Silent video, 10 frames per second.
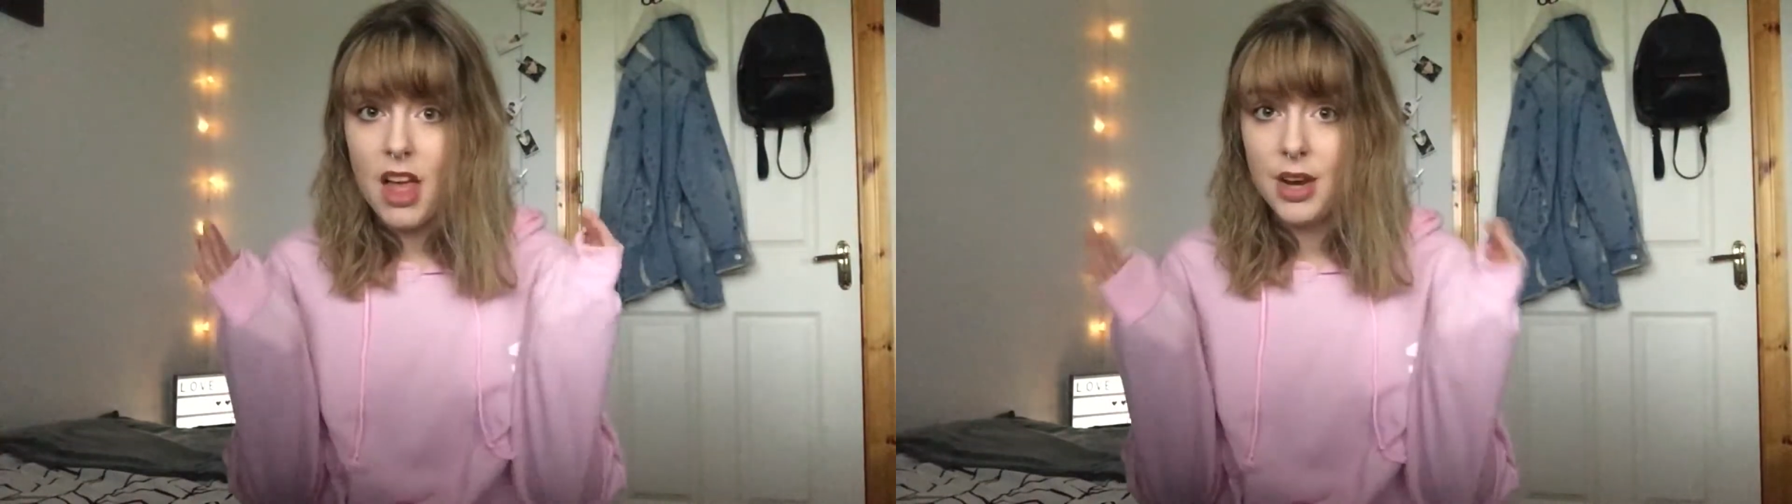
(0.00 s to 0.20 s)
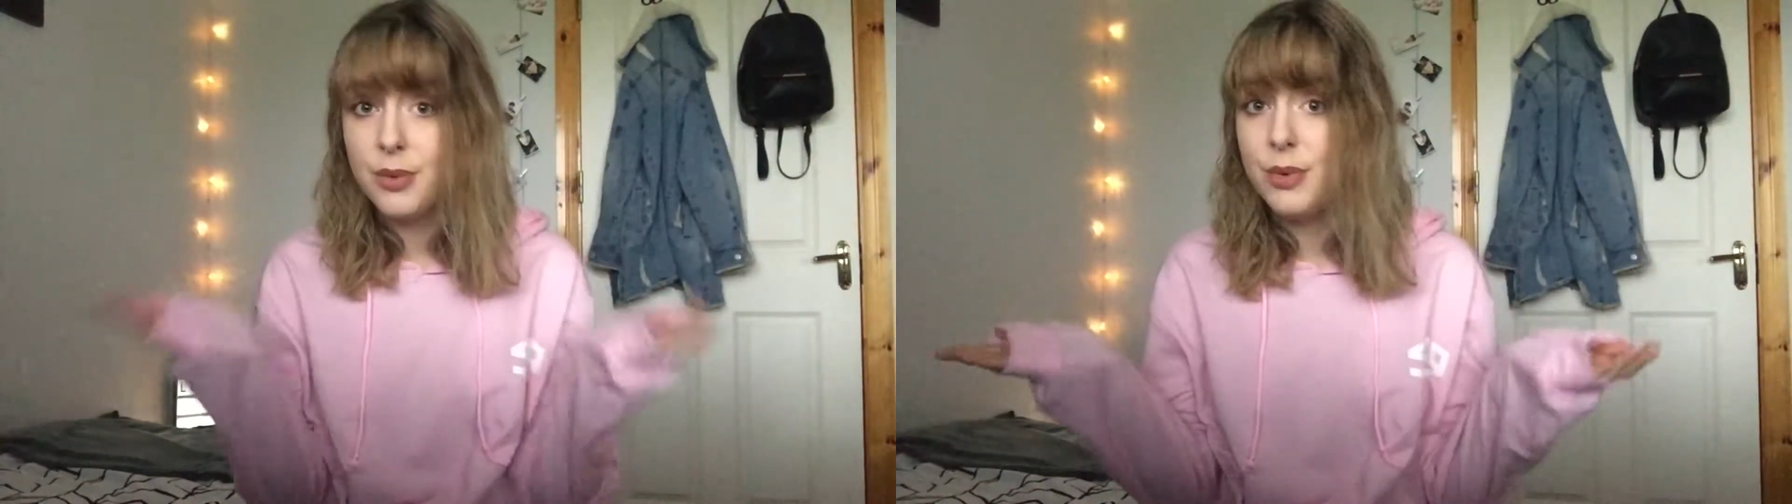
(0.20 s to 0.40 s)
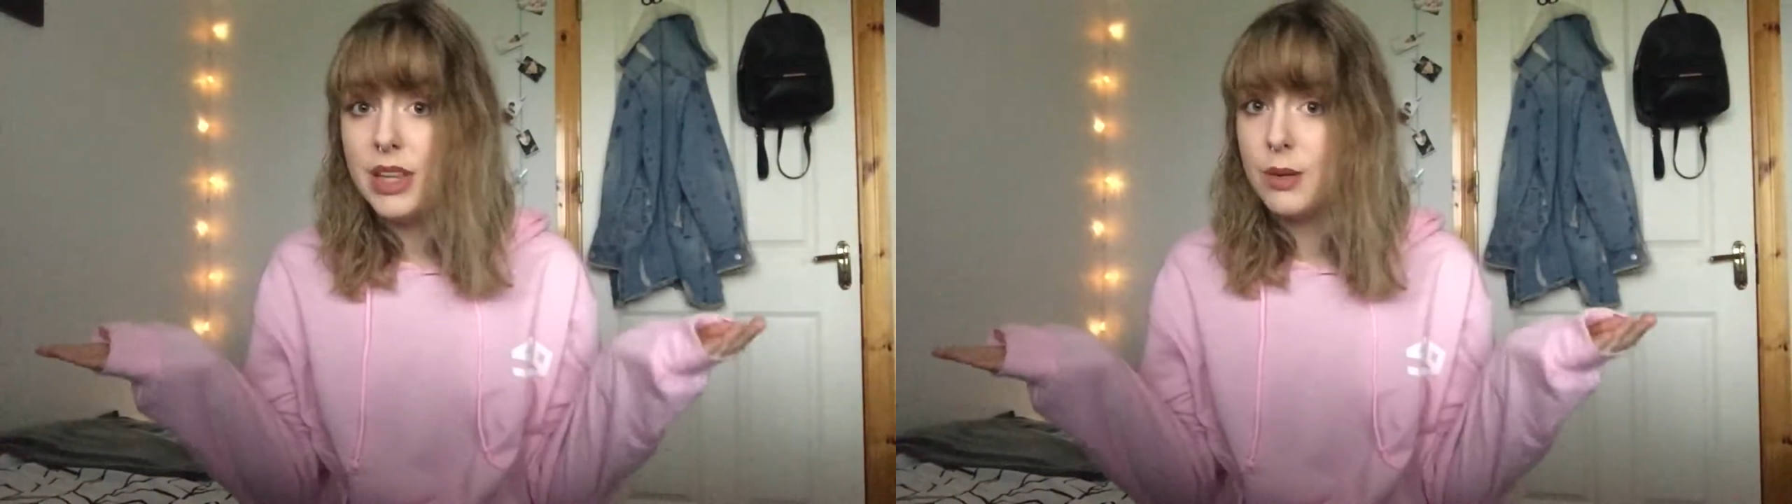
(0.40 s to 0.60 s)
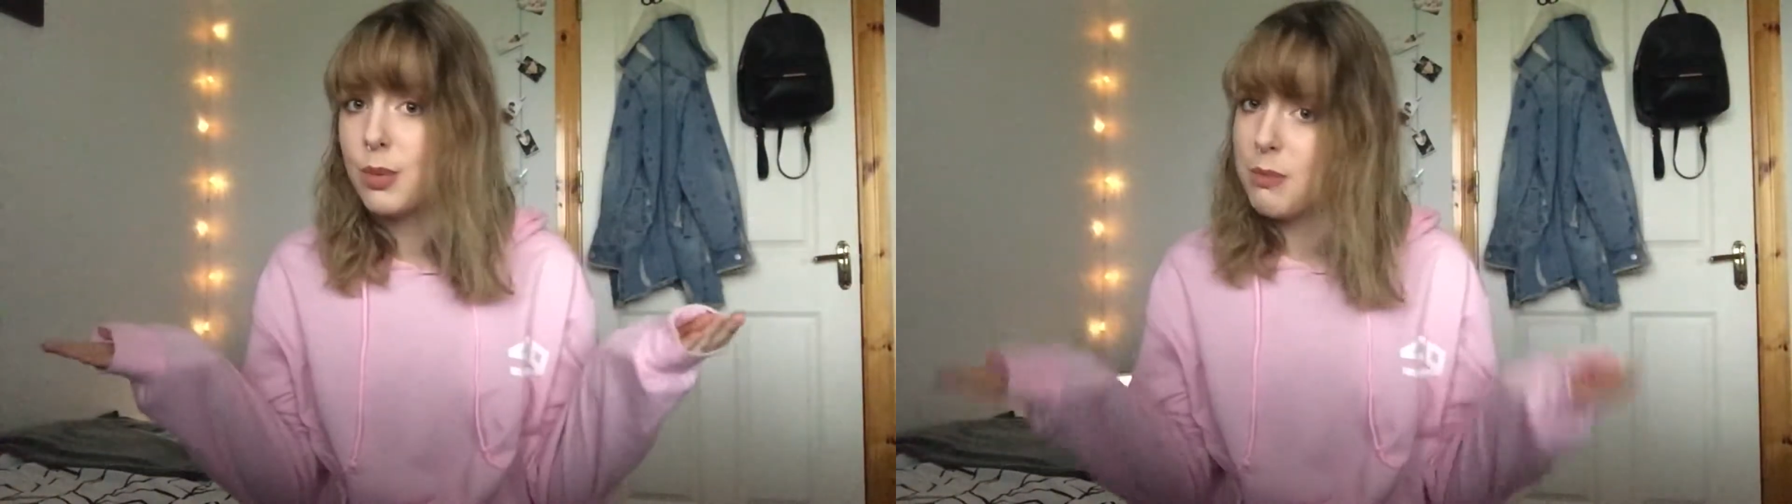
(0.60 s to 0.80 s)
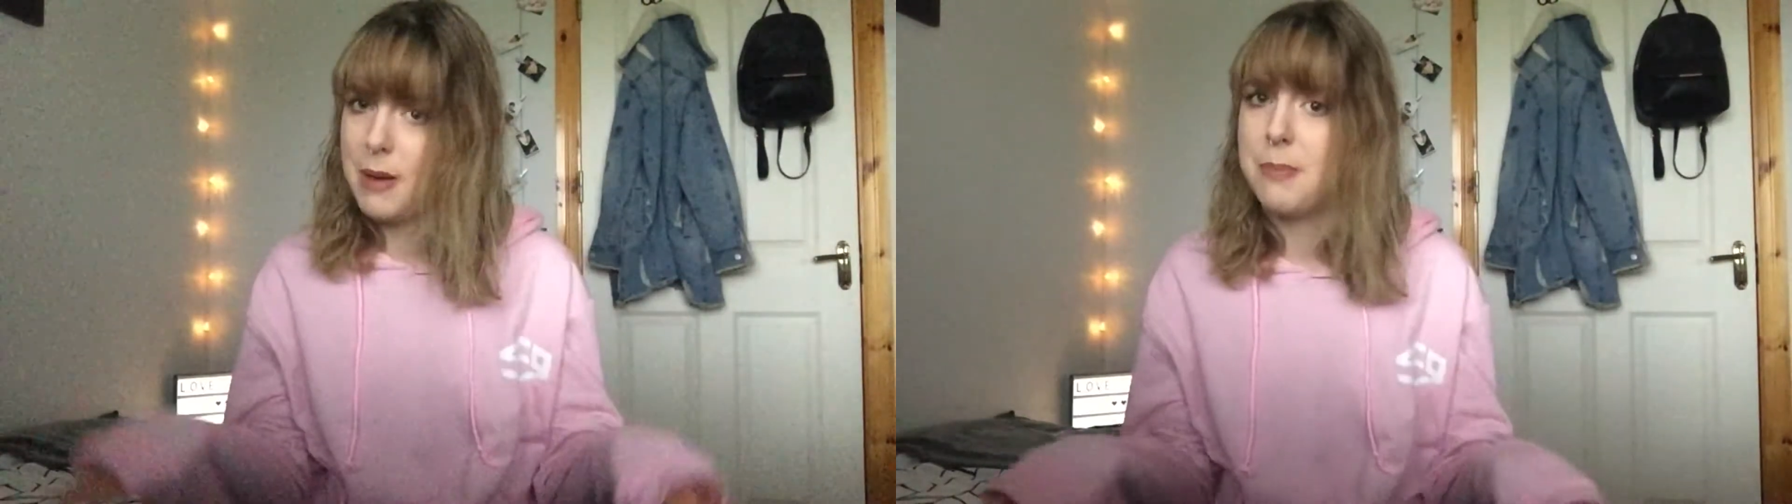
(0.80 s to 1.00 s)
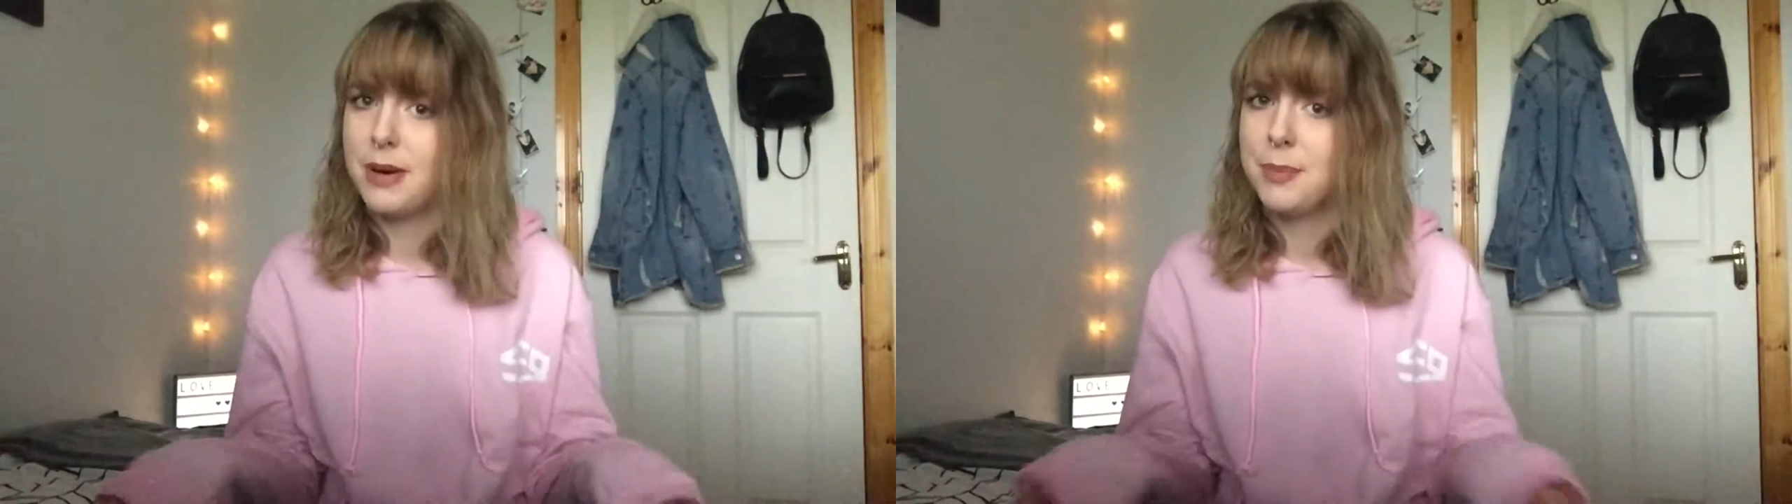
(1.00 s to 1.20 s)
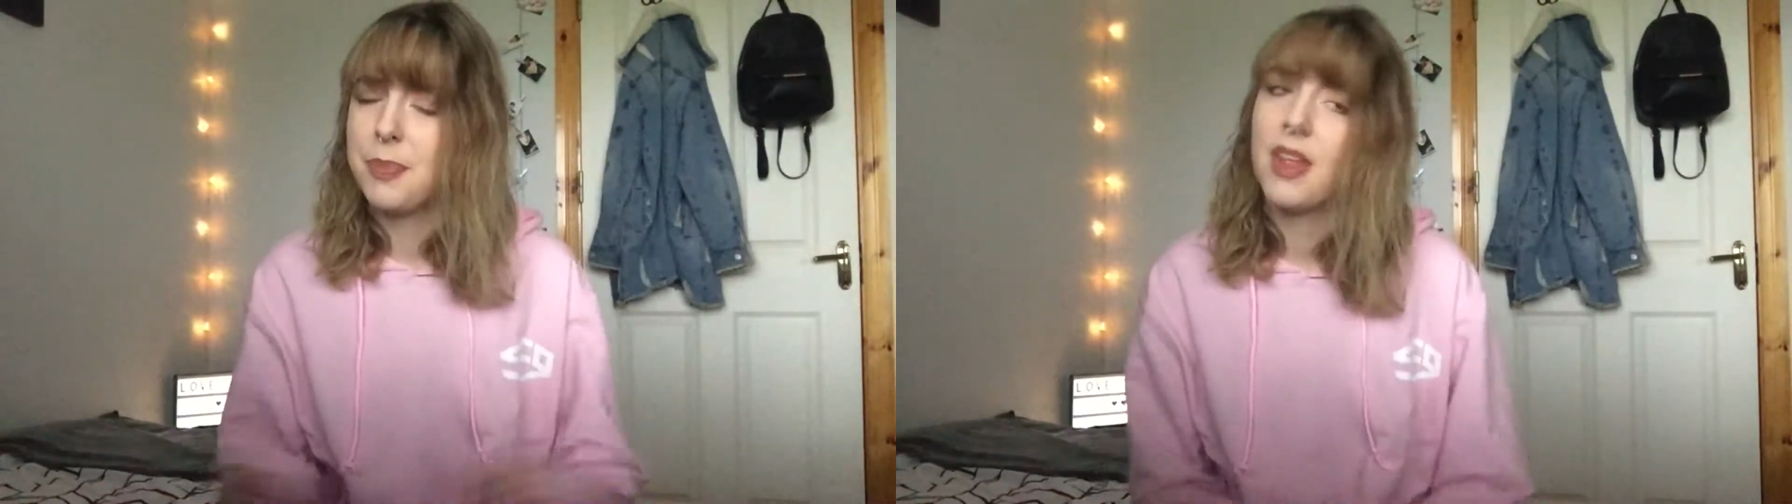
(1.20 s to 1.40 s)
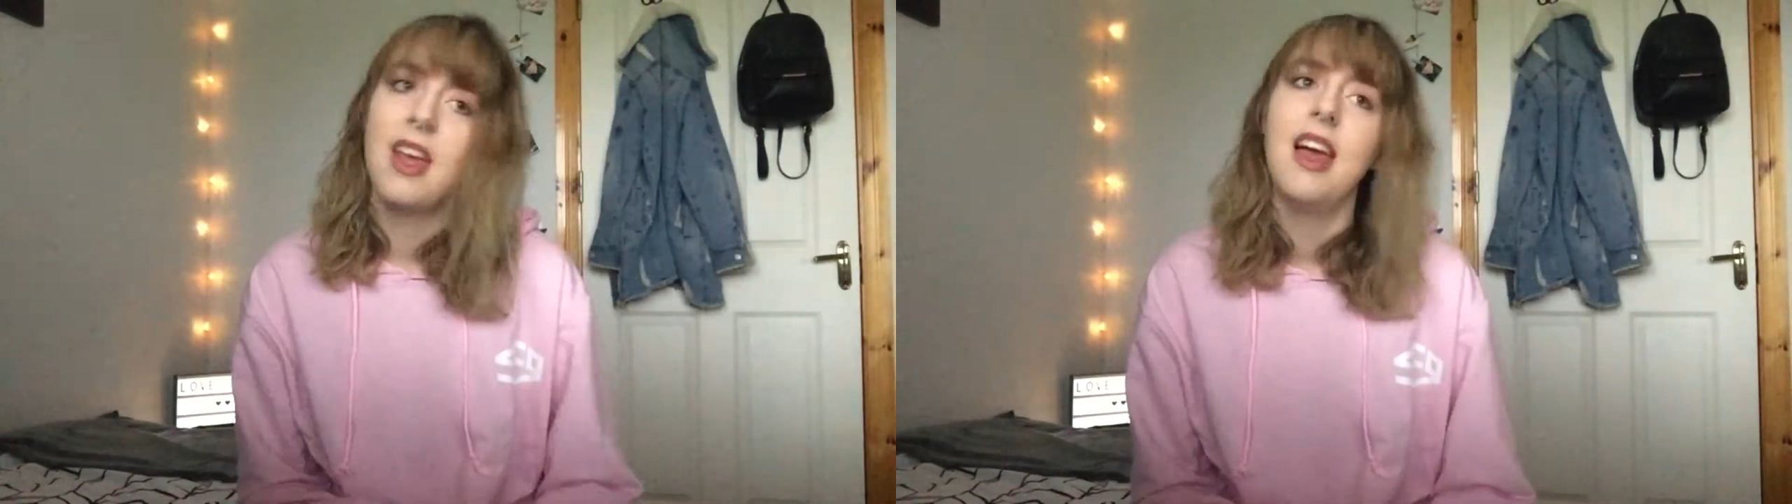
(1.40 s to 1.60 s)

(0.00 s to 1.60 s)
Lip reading: I don't really remember.